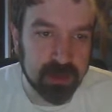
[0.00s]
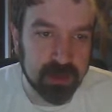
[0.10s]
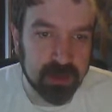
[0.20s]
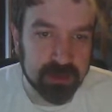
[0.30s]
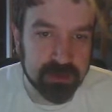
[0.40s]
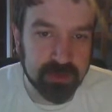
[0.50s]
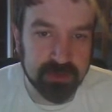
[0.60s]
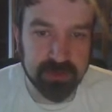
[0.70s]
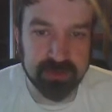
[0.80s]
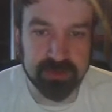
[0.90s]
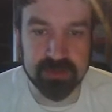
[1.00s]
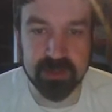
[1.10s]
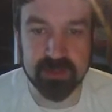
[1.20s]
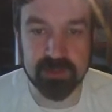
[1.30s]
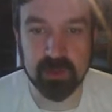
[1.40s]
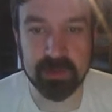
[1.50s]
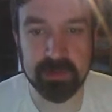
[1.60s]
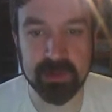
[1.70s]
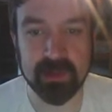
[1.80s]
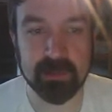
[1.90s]
So those are interesting if you want to pick up
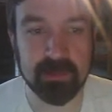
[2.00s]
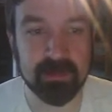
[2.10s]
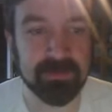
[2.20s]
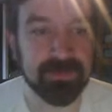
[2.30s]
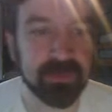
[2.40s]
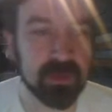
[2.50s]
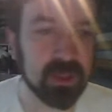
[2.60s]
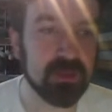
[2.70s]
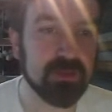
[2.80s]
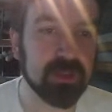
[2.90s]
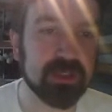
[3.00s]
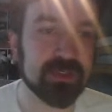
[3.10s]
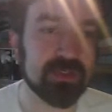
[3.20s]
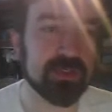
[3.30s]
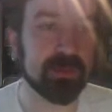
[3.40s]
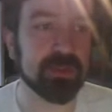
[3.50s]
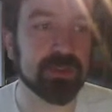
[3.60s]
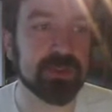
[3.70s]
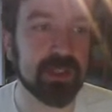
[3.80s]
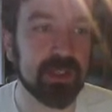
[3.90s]
invasion symbols. They can
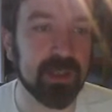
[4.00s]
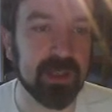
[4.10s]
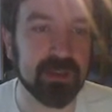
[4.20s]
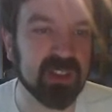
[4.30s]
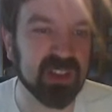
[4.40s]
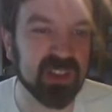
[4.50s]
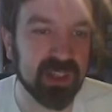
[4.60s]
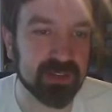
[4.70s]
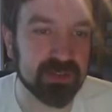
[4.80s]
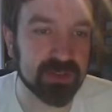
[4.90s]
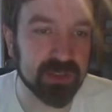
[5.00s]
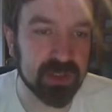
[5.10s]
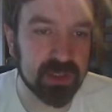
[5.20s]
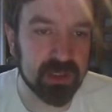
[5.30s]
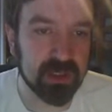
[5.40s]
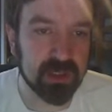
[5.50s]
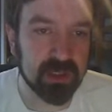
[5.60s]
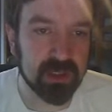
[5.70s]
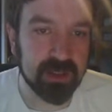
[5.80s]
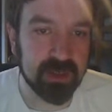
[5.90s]
add a little extra. They
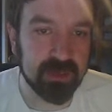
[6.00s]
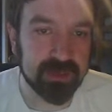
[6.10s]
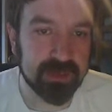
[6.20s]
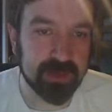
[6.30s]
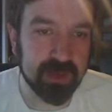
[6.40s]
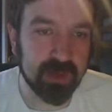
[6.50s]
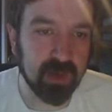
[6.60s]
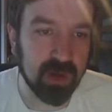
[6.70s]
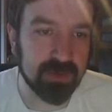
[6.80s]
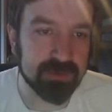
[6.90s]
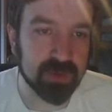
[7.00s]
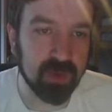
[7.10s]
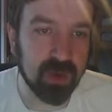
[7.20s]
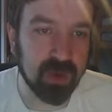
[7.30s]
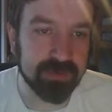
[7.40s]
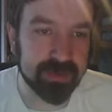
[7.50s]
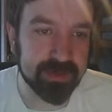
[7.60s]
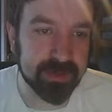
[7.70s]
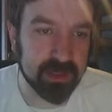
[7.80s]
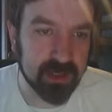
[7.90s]
don't seem to go off too often.
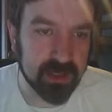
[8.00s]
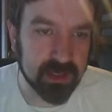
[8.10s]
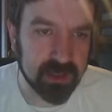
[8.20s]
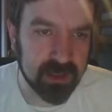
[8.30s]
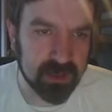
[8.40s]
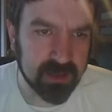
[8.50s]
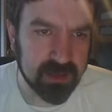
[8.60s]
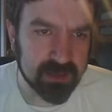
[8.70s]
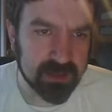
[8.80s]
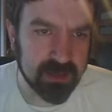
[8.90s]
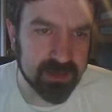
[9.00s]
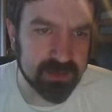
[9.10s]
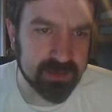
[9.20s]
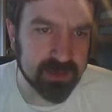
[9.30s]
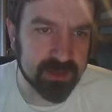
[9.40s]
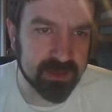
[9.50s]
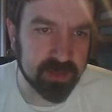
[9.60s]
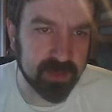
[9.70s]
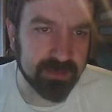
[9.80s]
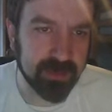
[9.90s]
See, this does
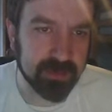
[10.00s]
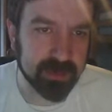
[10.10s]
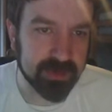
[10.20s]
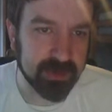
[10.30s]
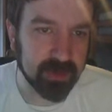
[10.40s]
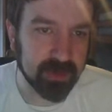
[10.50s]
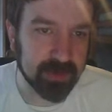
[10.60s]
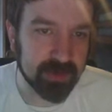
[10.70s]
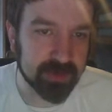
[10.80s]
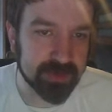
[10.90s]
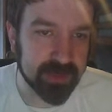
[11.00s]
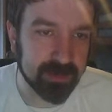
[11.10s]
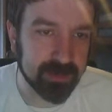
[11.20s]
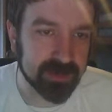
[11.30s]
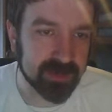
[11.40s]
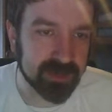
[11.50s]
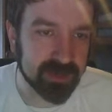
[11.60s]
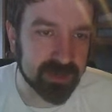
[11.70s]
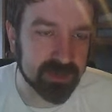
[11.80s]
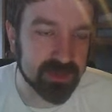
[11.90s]
25% more impulse damage to
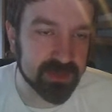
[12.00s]
shields.